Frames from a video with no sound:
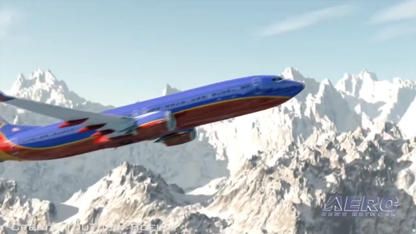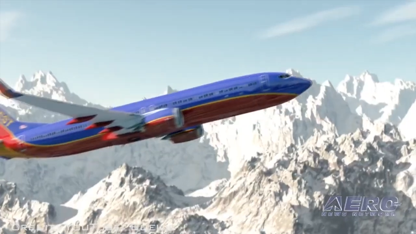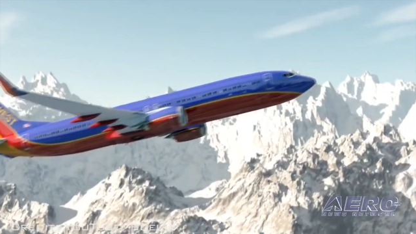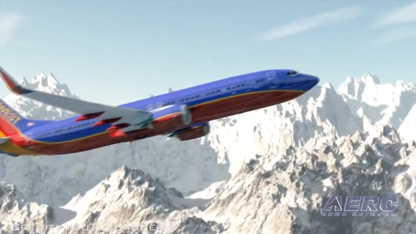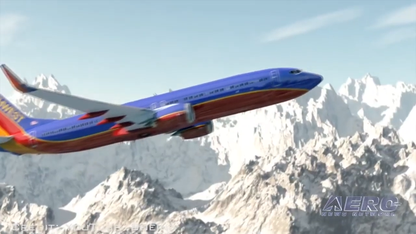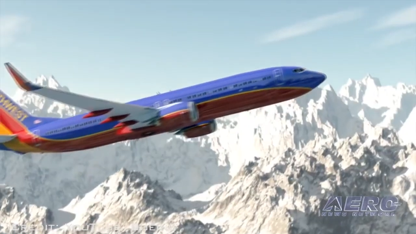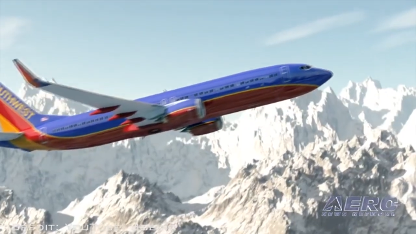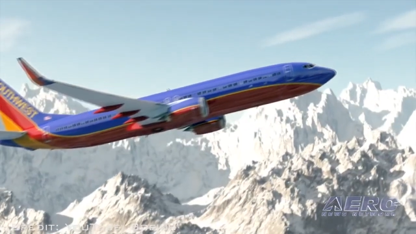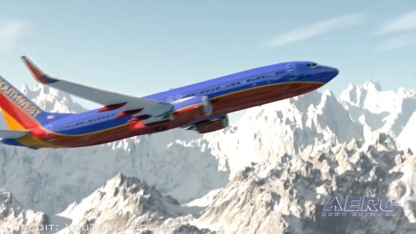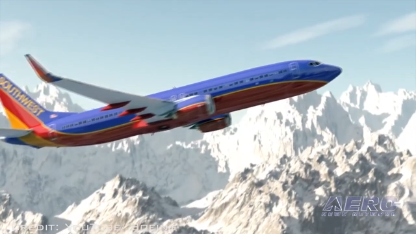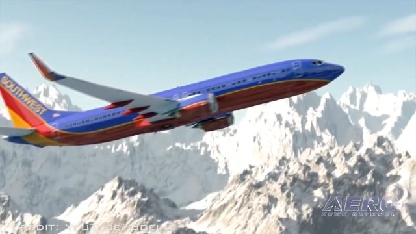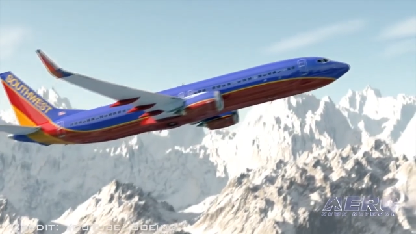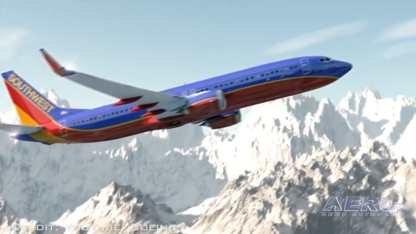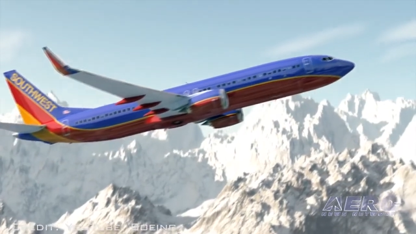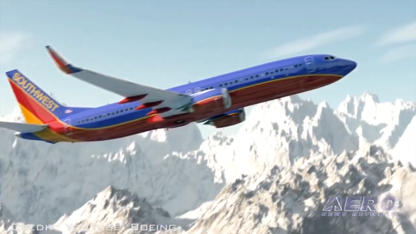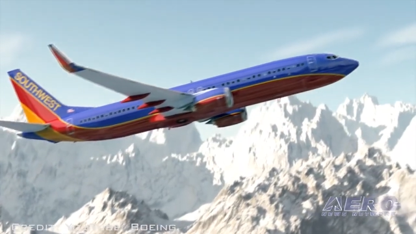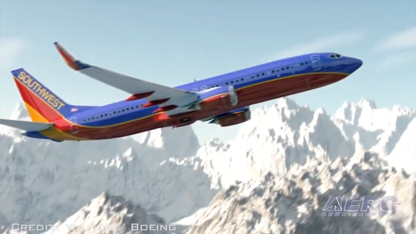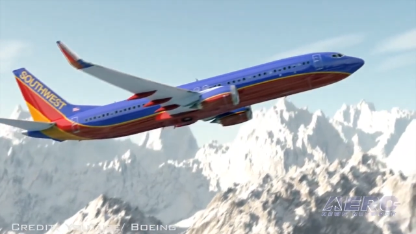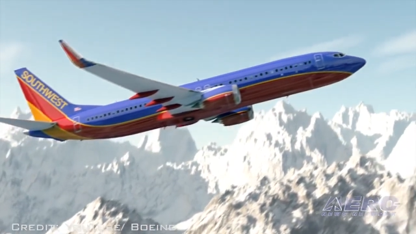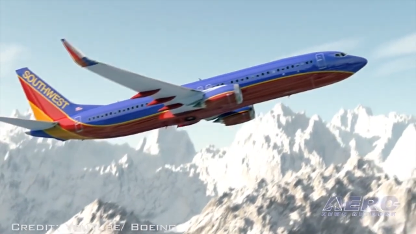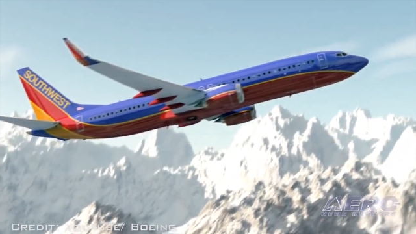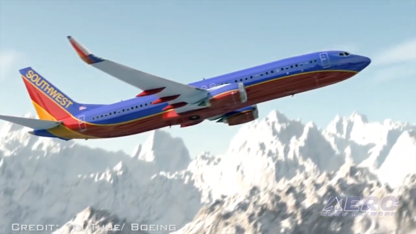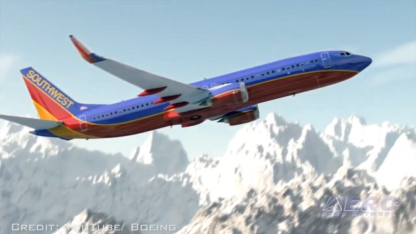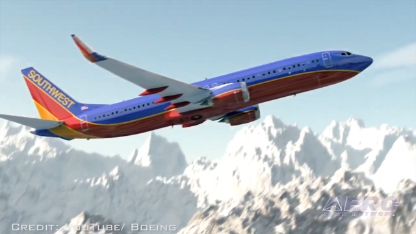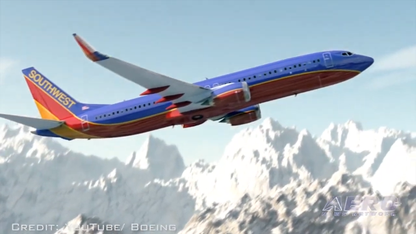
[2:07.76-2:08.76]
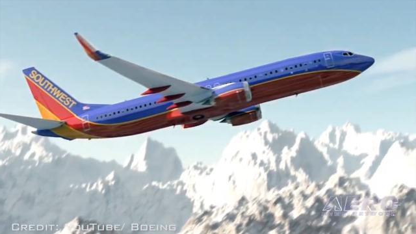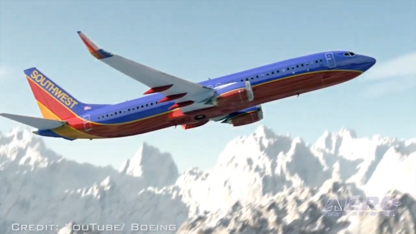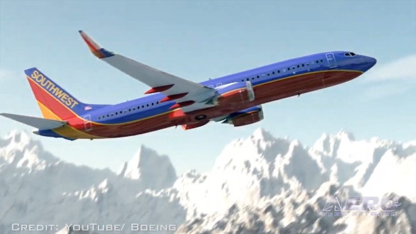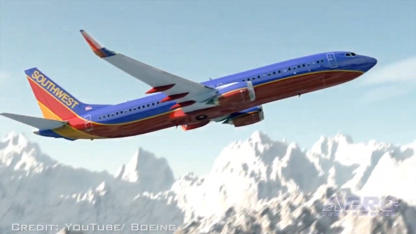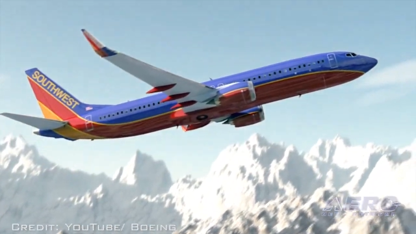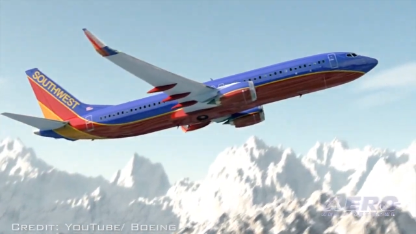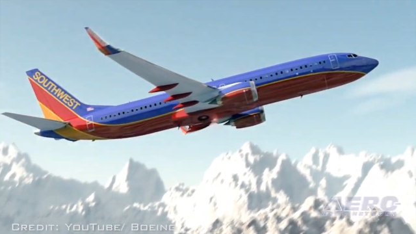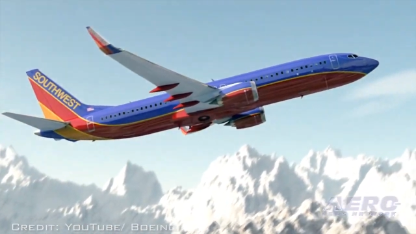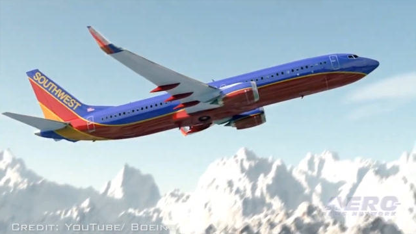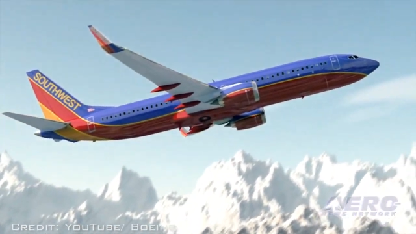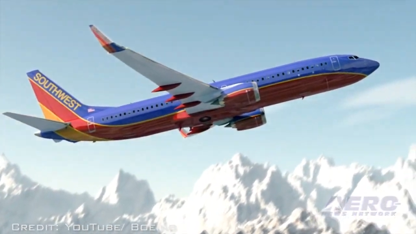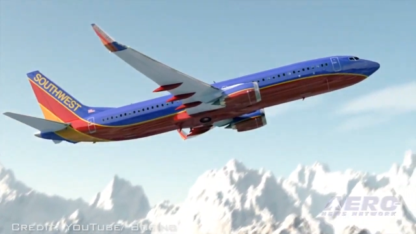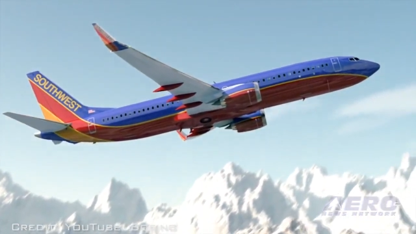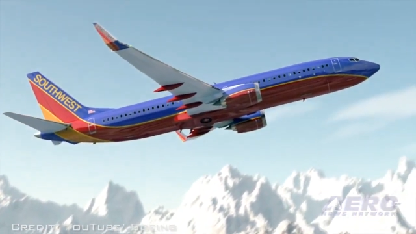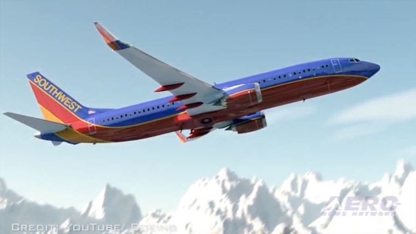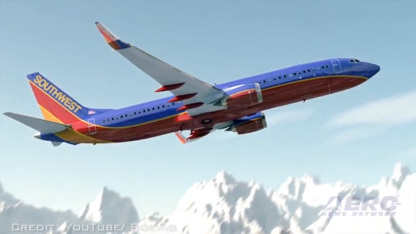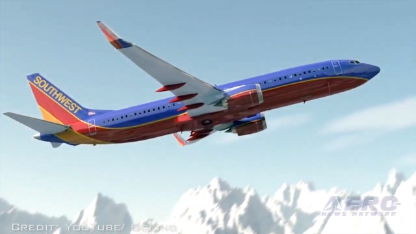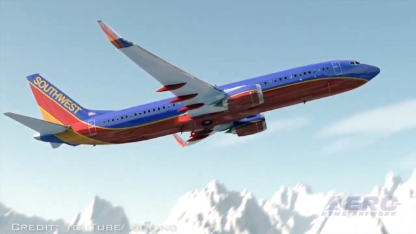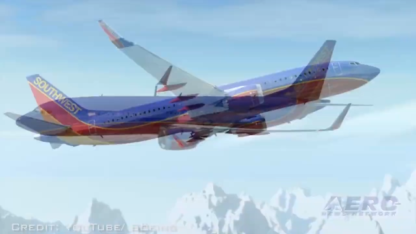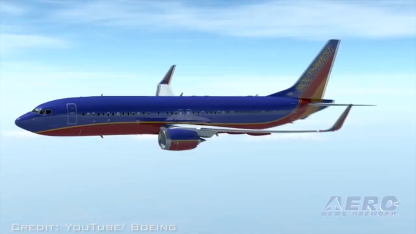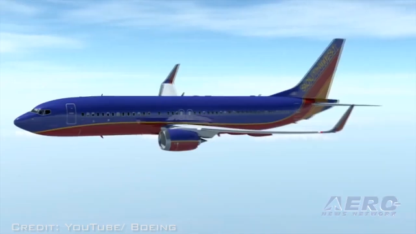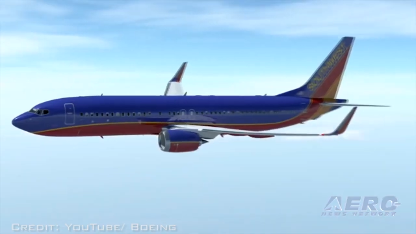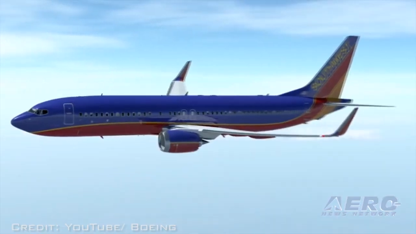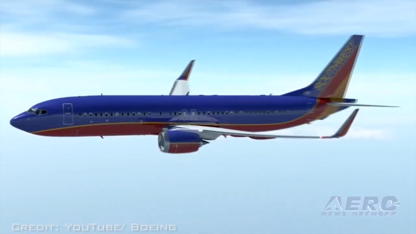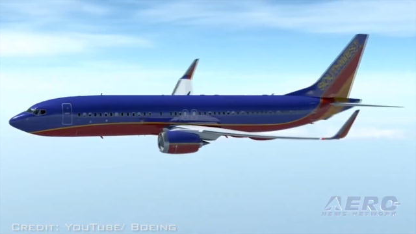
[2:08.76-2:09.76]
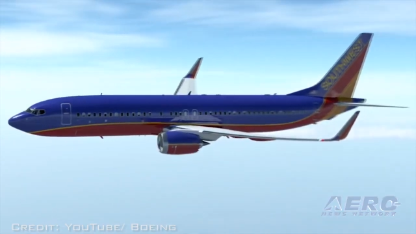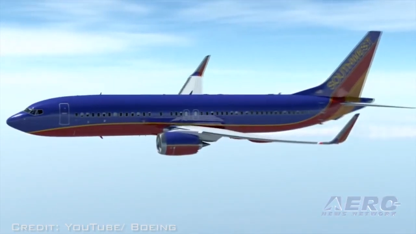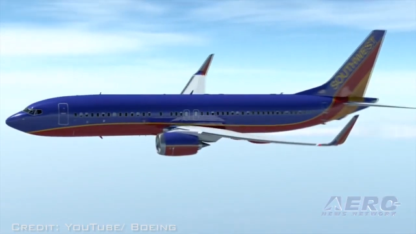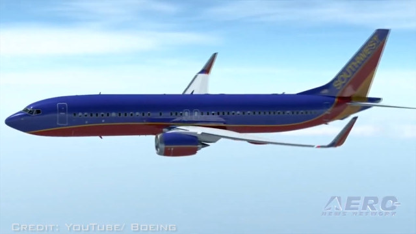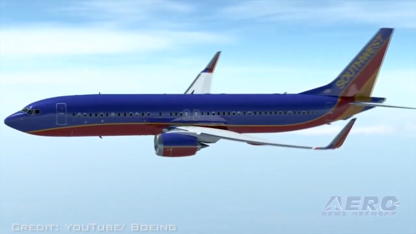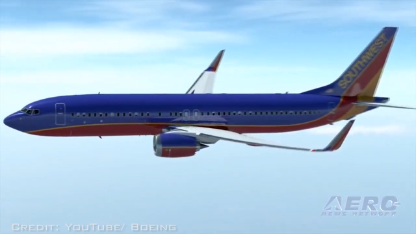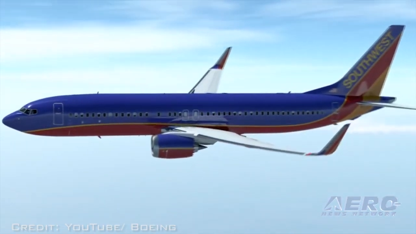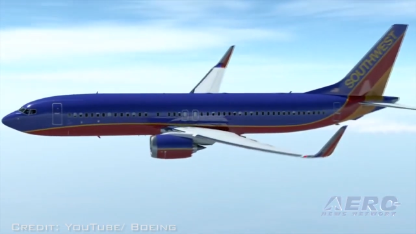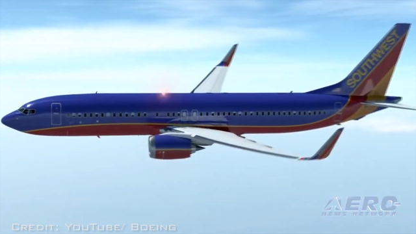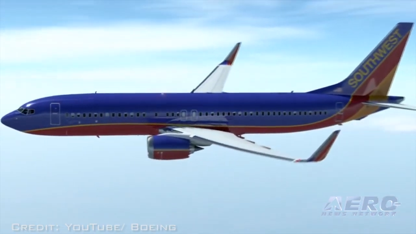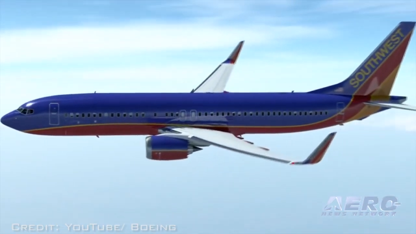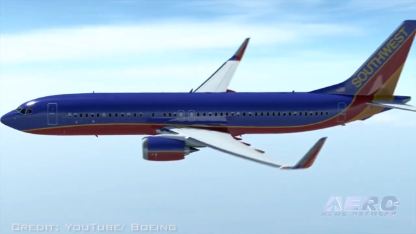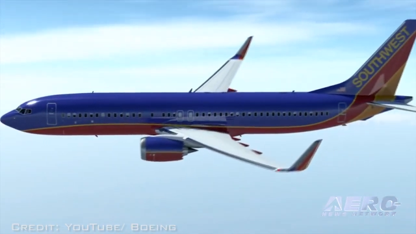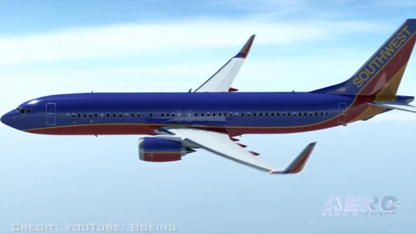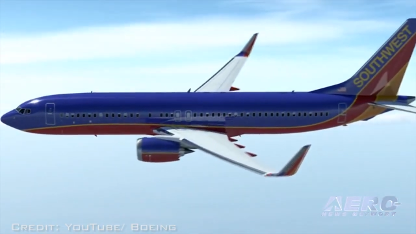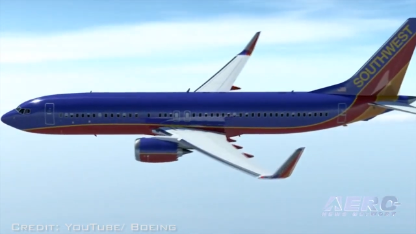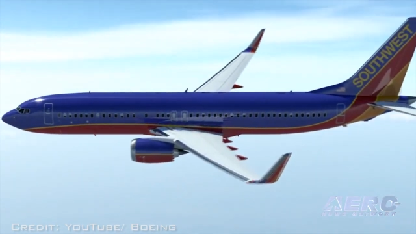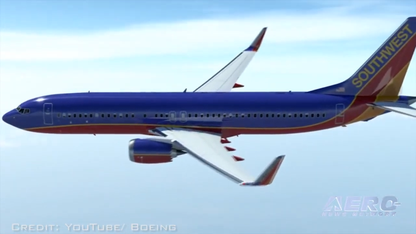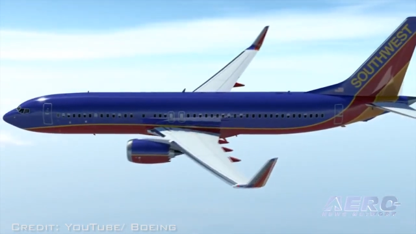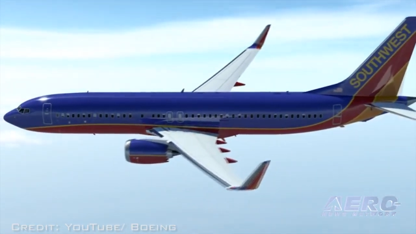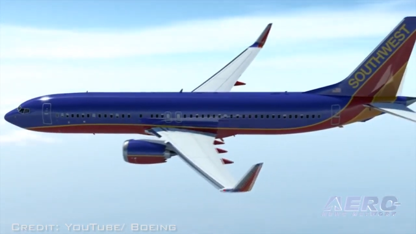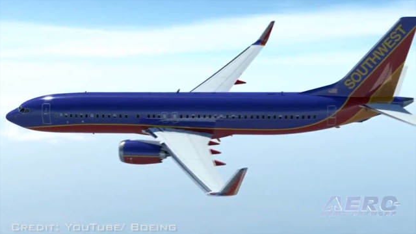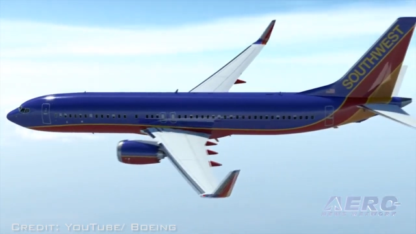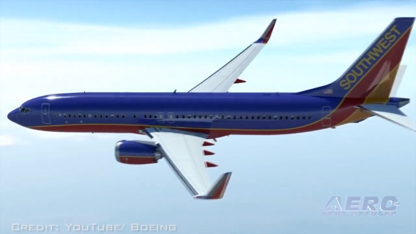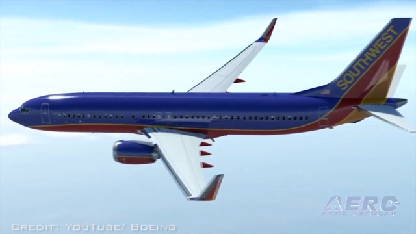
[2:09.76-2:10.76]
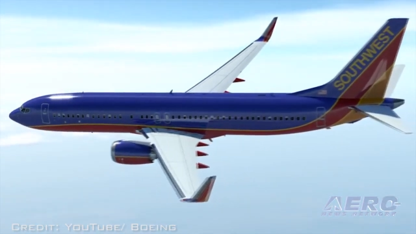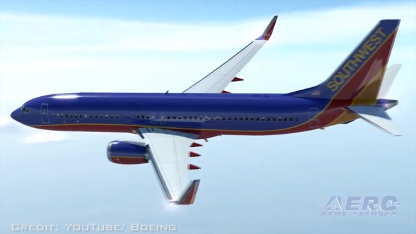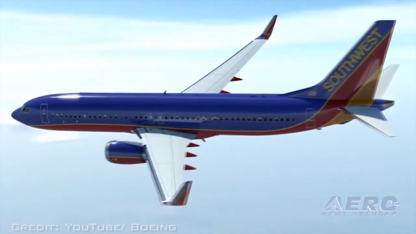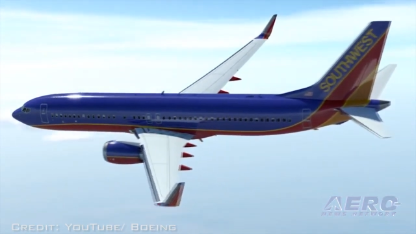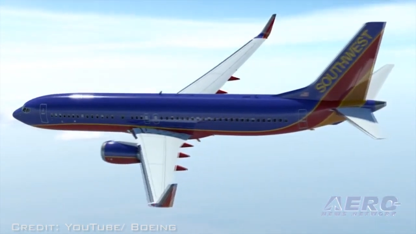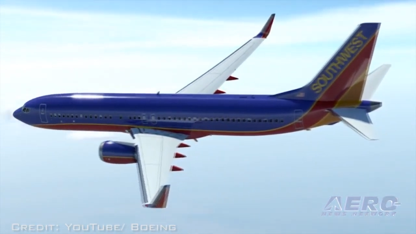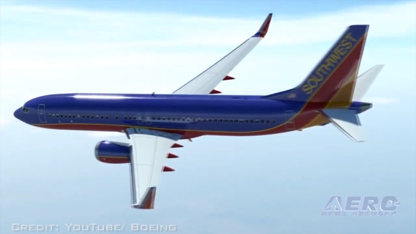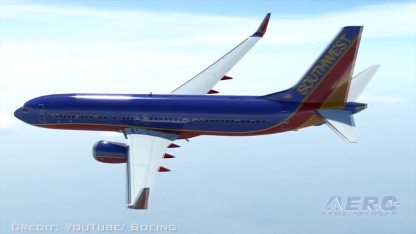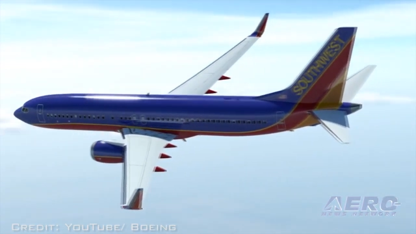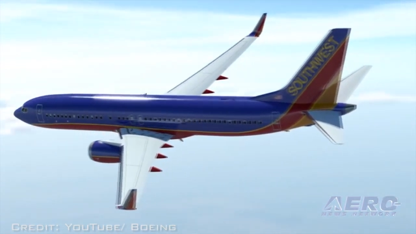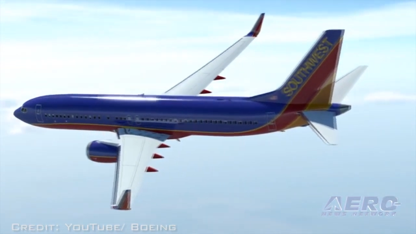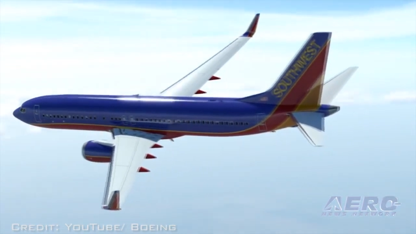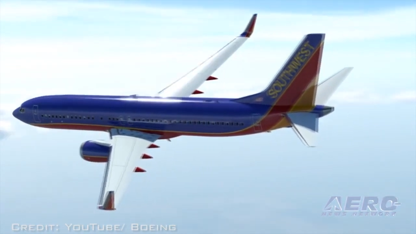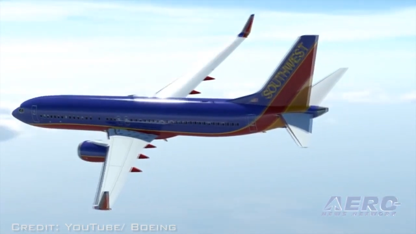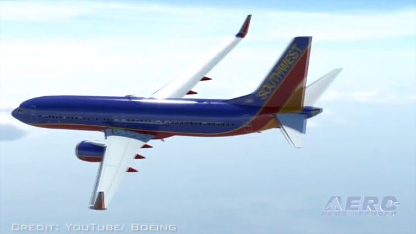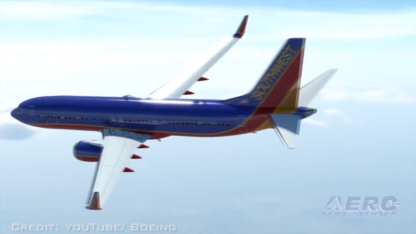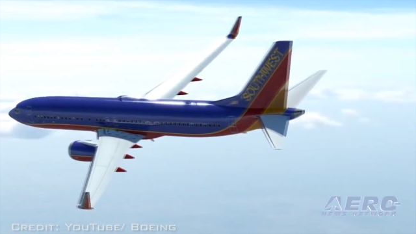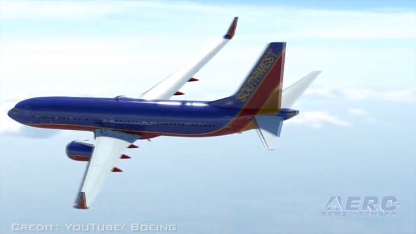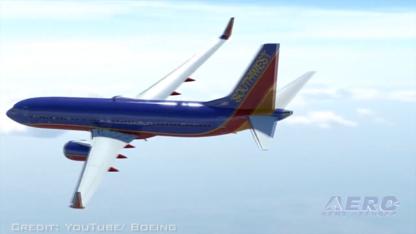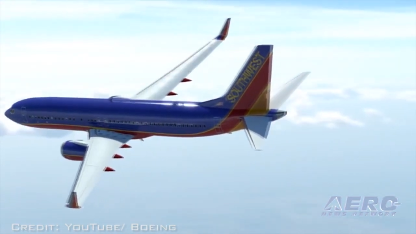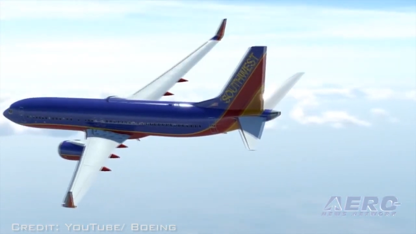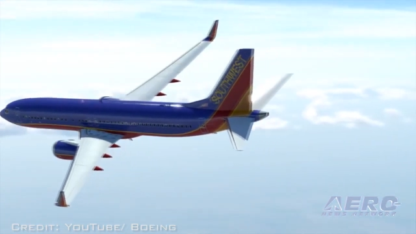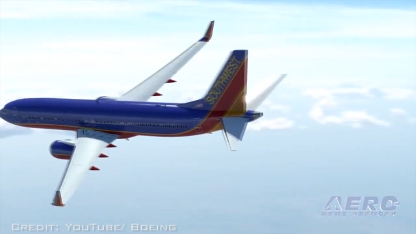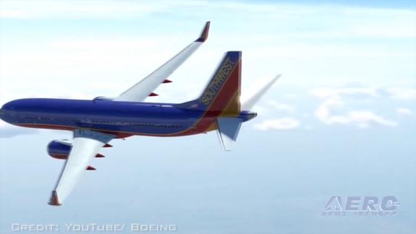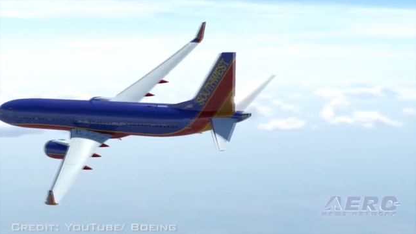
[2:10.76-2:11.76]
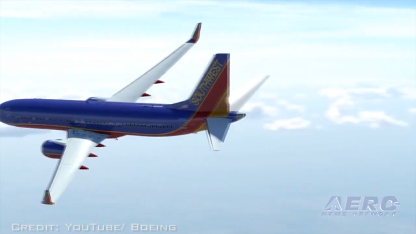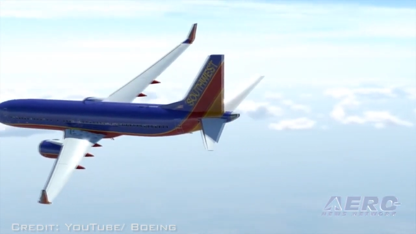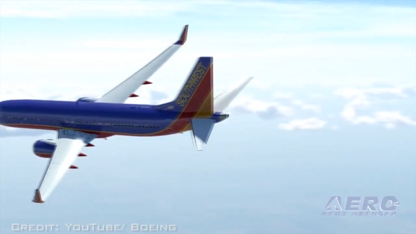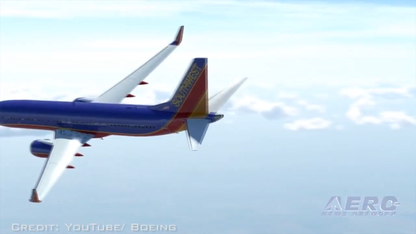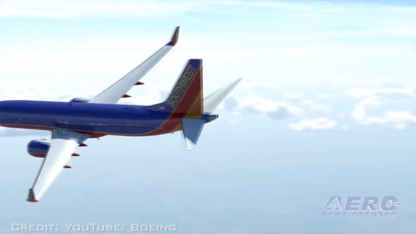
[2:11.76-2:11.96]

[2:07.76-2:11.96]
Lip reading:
No face is visible, so there are no lips to read.